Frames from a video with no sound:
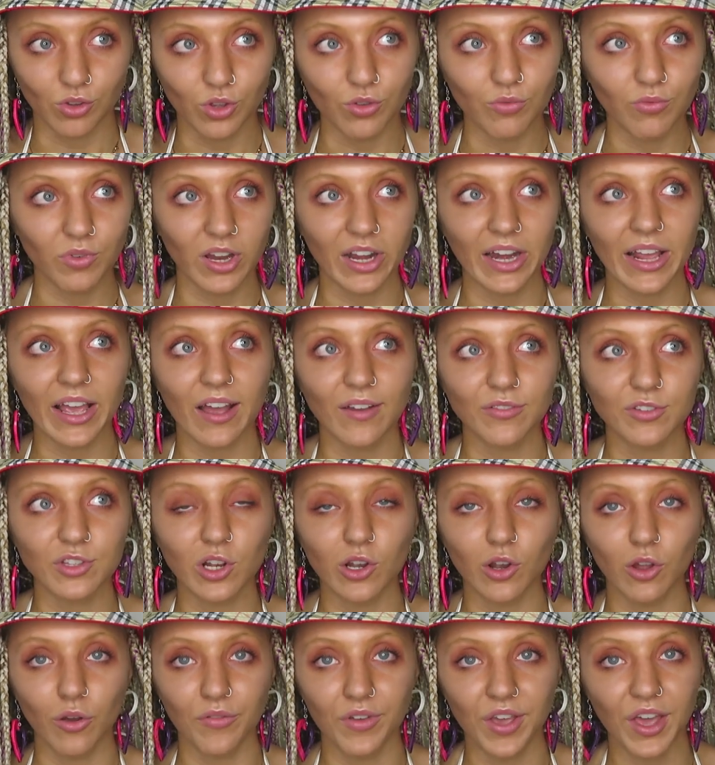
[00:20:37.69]
you really have to
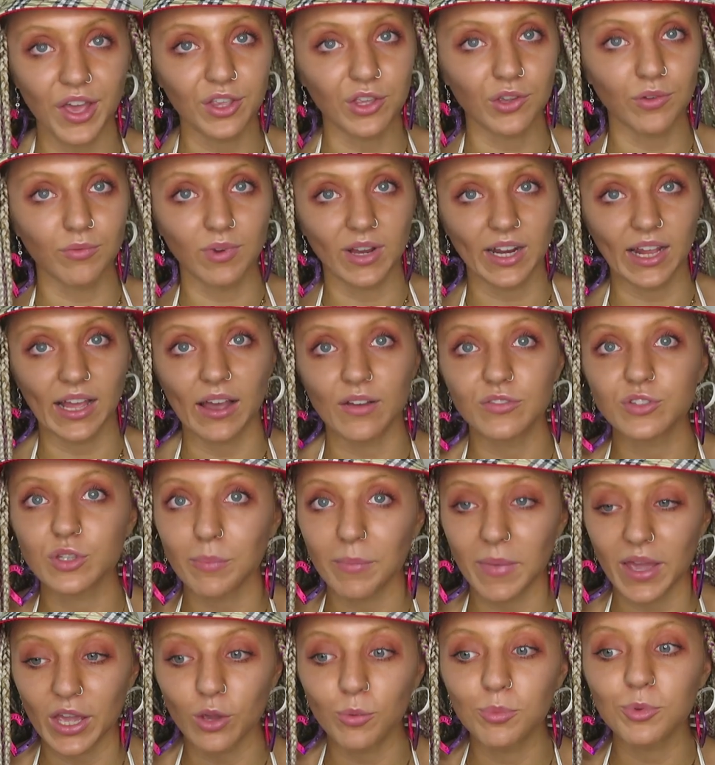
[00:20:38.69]
love it and you really have to
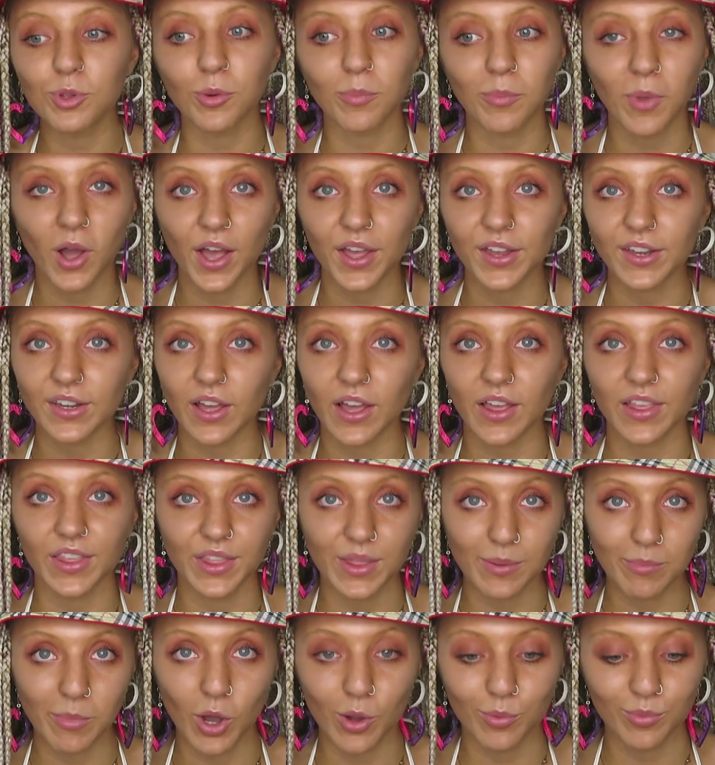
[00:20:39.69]
make up your mind
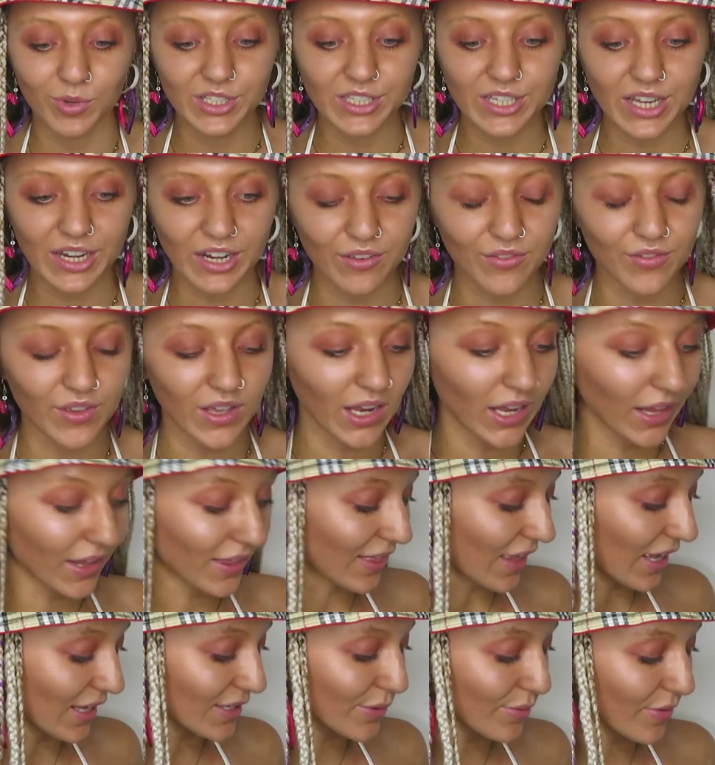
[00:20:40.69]
in the moment and I feel
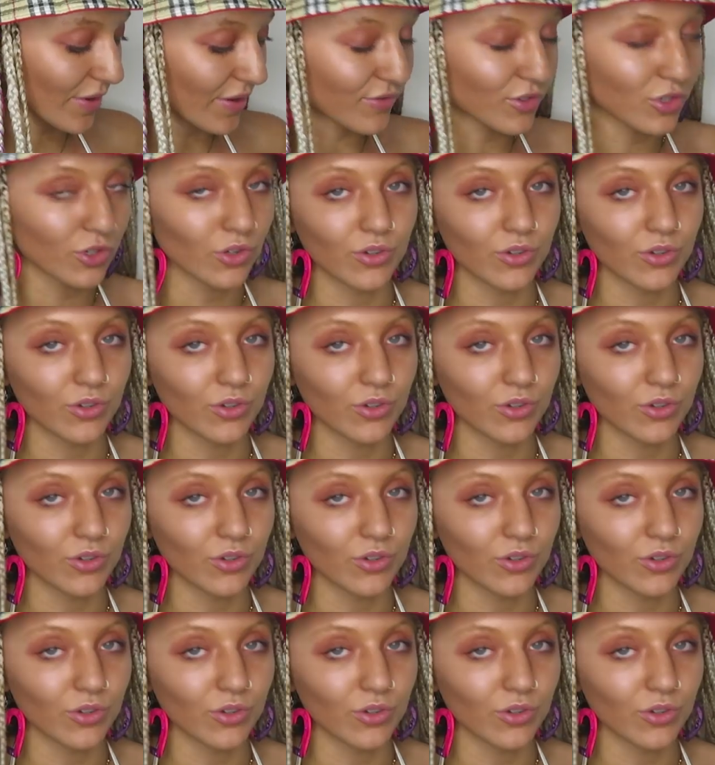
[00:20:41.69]
like that's what I've